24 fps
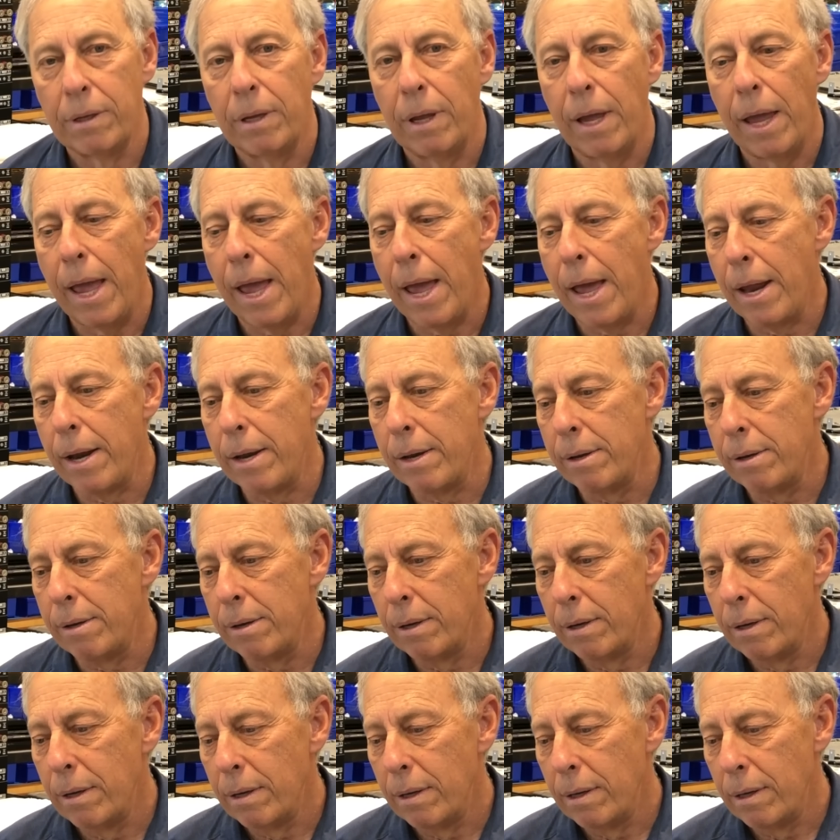And
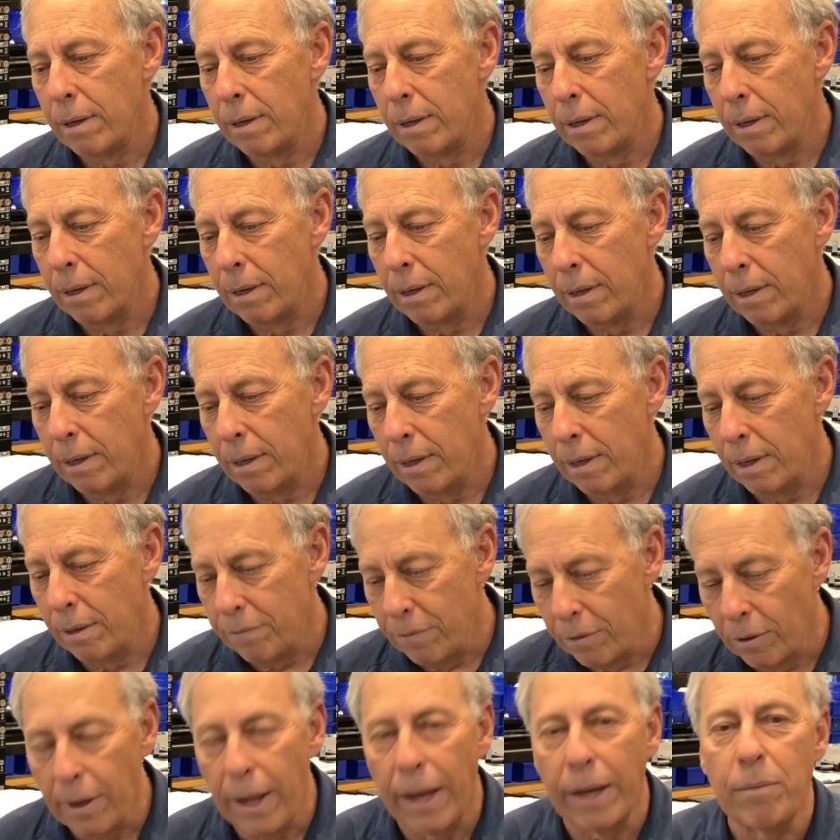if
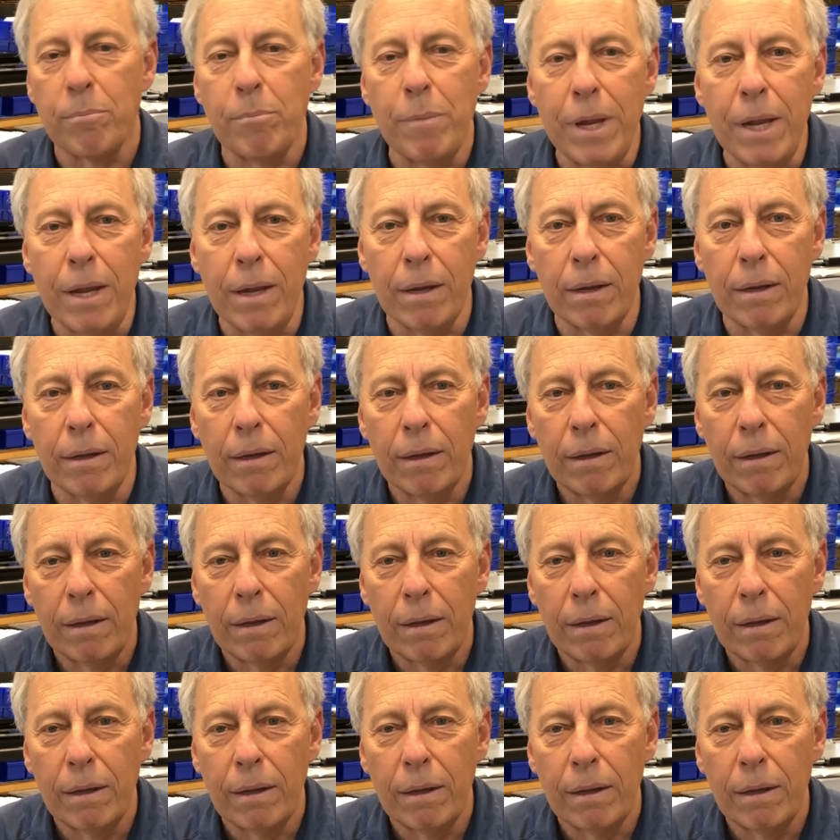you're like me,